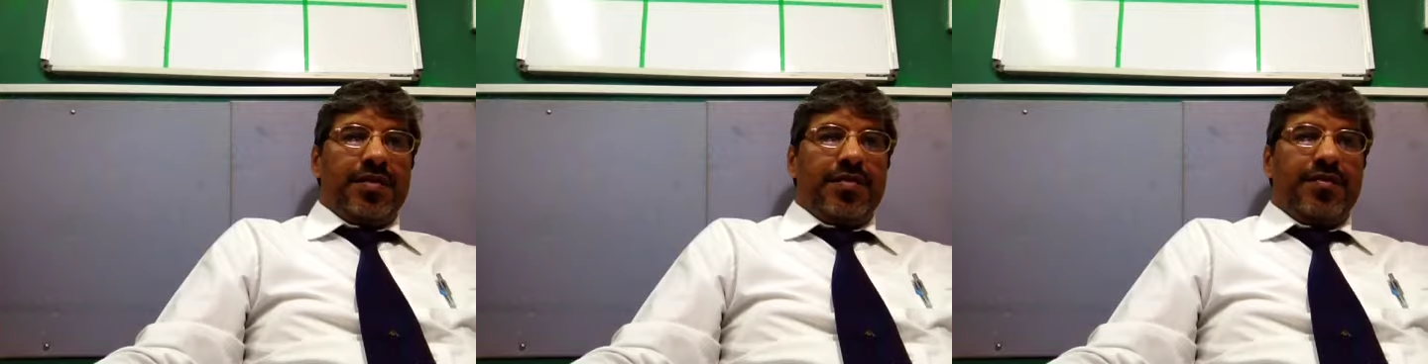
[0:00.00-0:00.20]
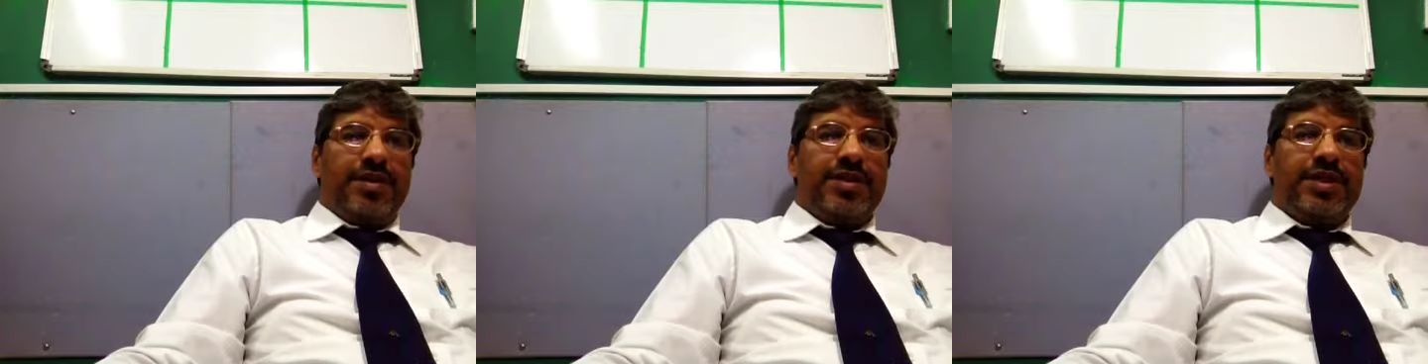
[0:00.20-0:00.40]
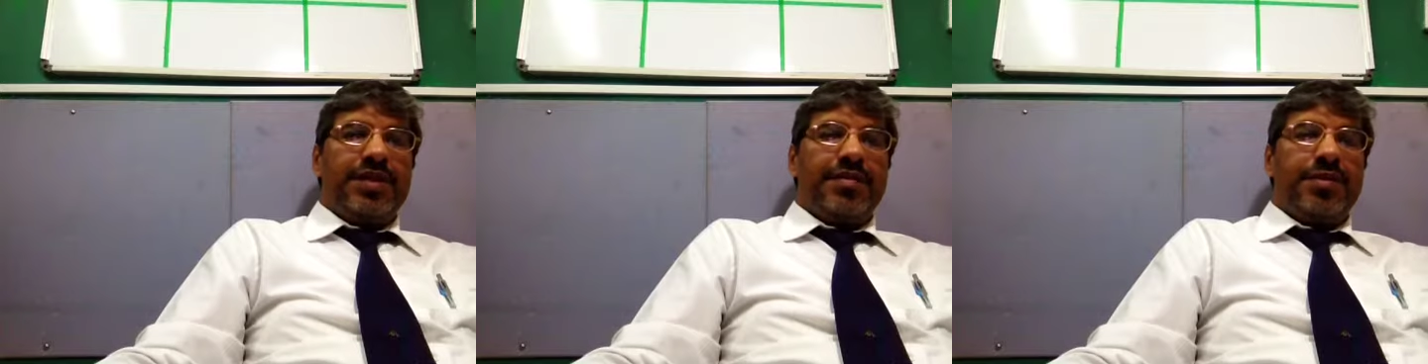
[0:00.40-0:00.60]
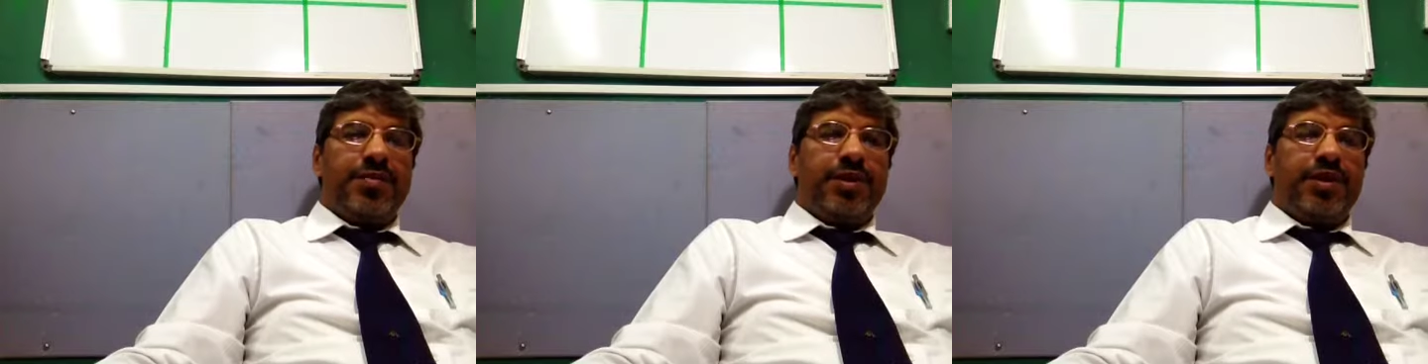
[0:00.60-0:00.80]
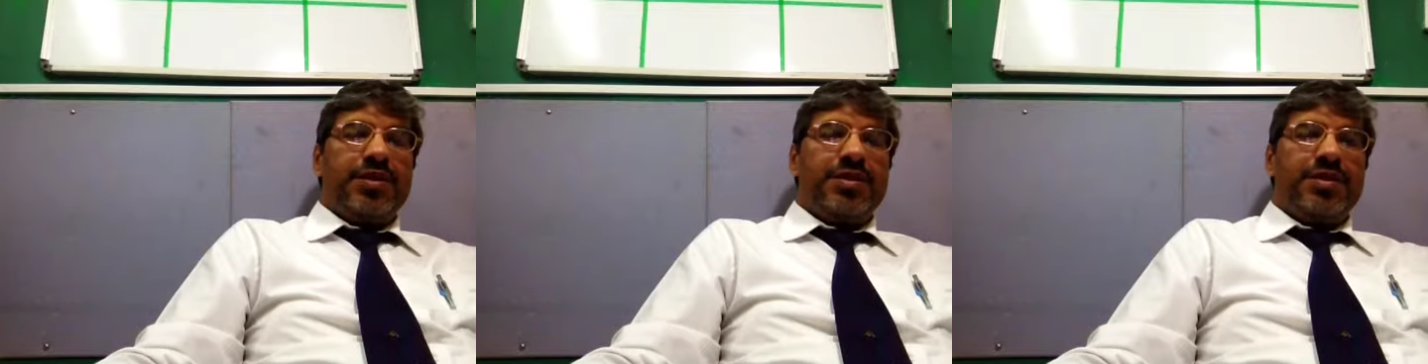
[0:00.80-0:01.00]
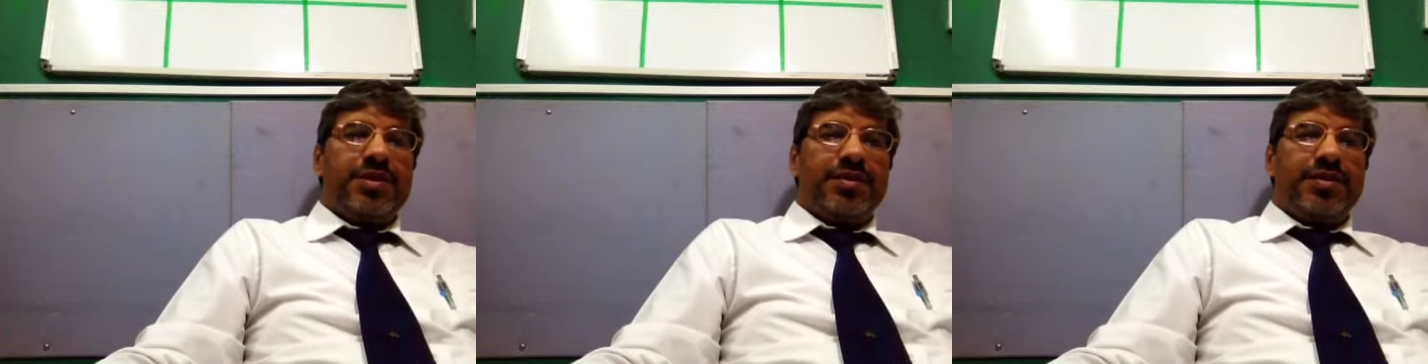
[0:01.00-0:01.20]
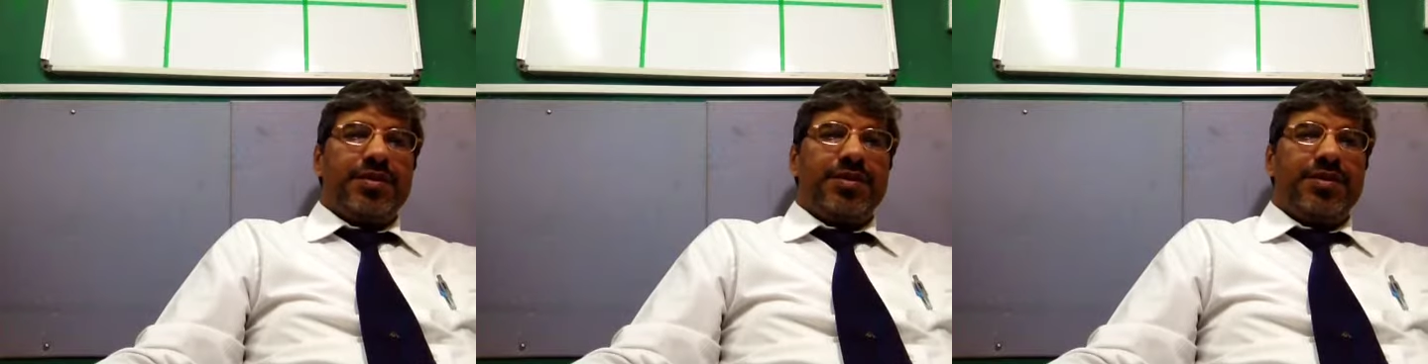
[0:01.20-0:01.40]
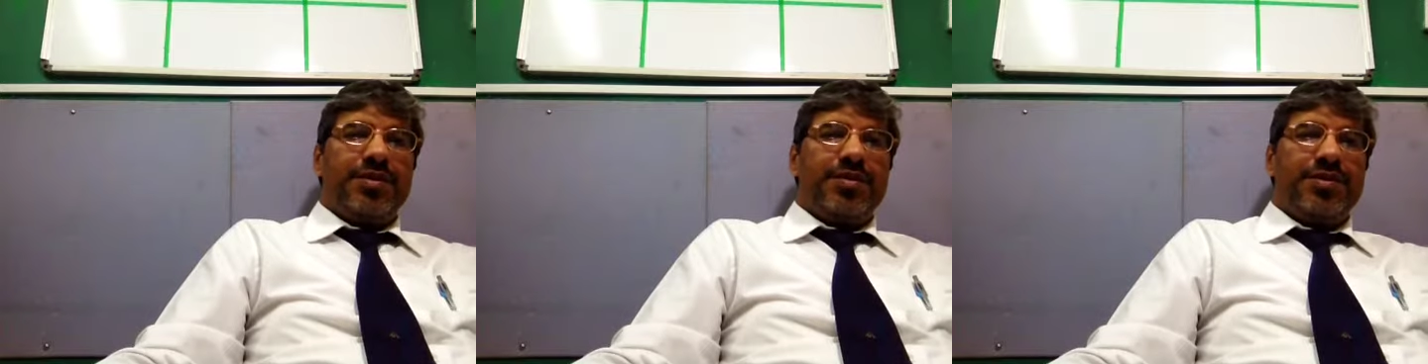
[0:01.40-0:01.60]
What is our policy
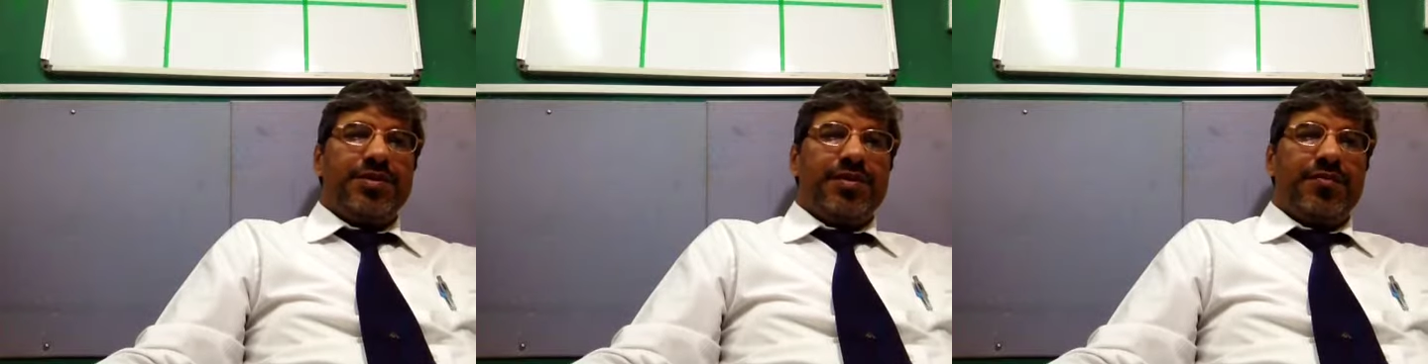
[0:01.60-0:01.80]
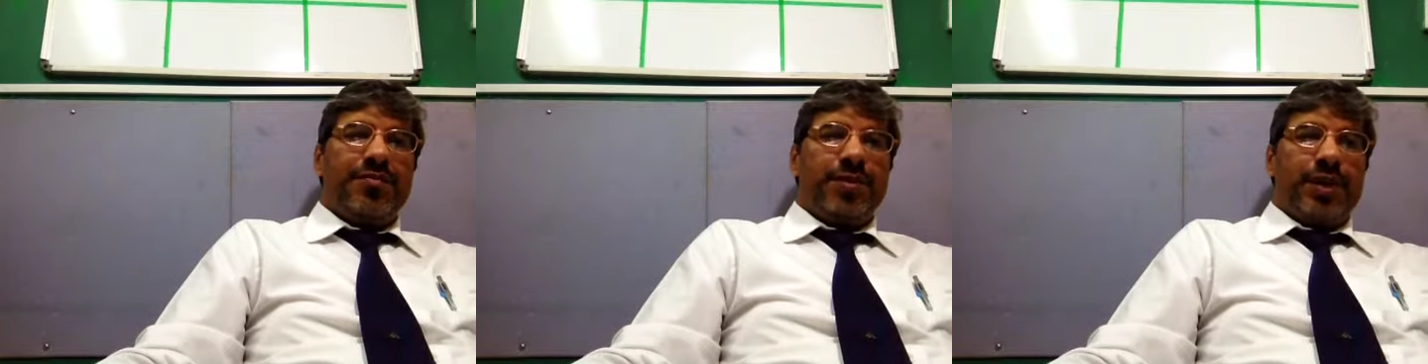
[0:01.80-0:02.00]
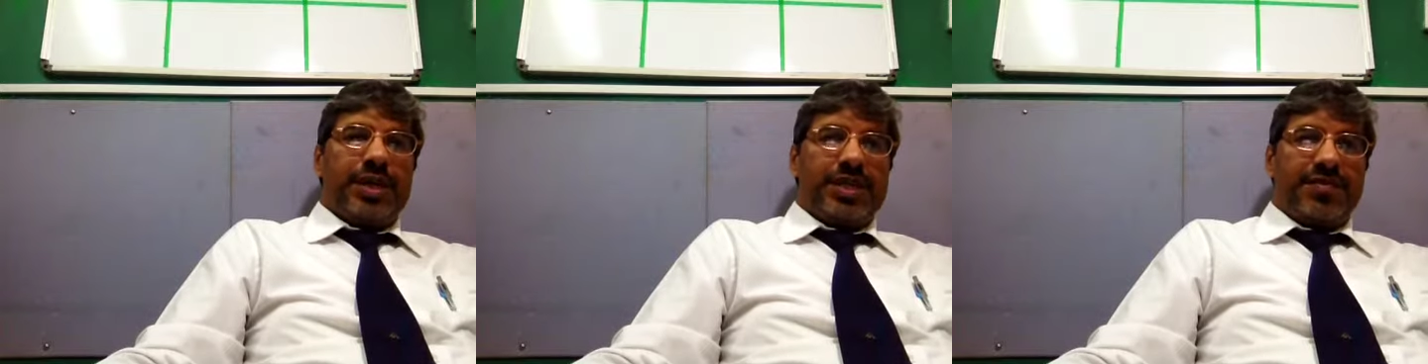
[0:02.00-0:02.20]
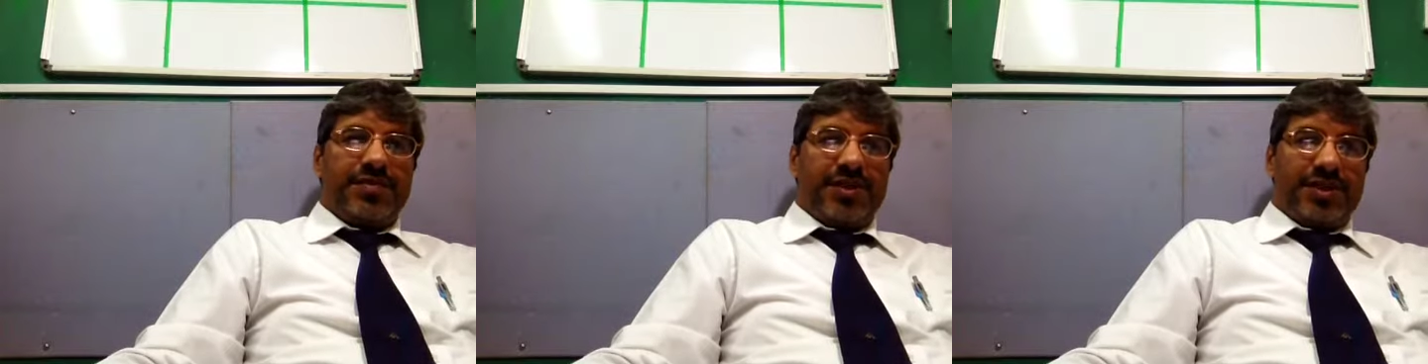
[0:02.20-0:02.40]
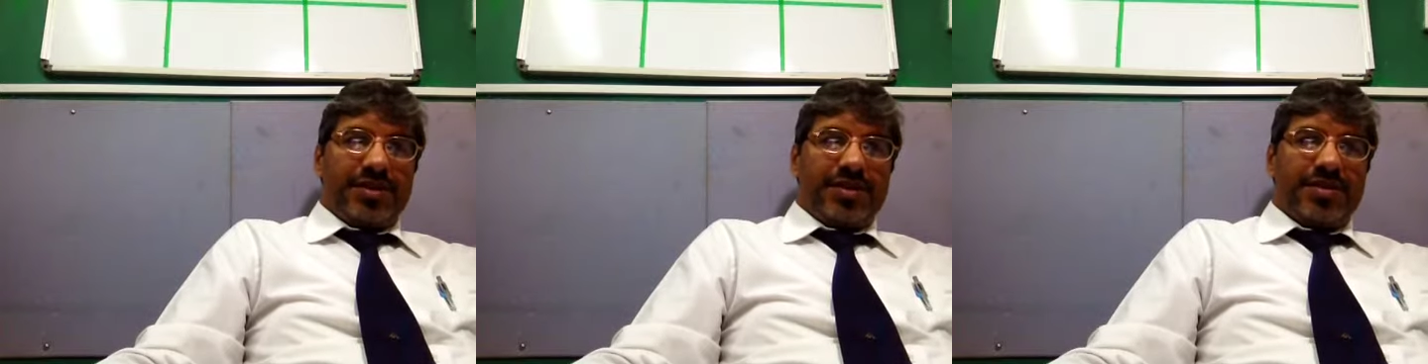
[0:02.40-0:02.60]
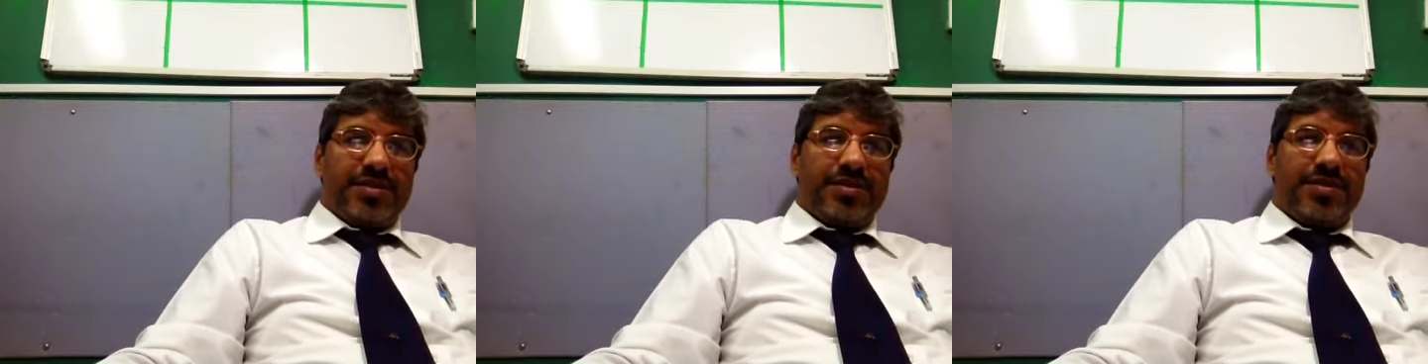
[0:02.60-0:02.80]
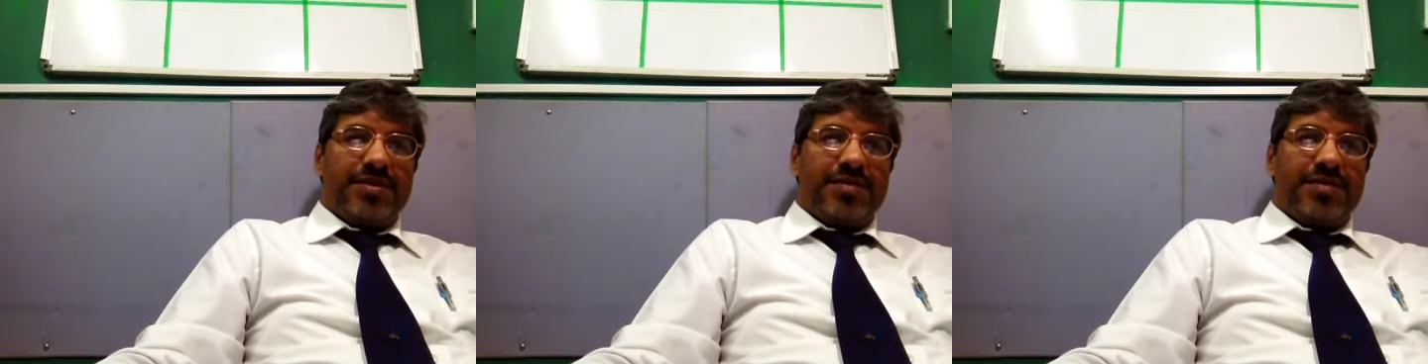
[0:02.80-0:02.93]
on use of passwords?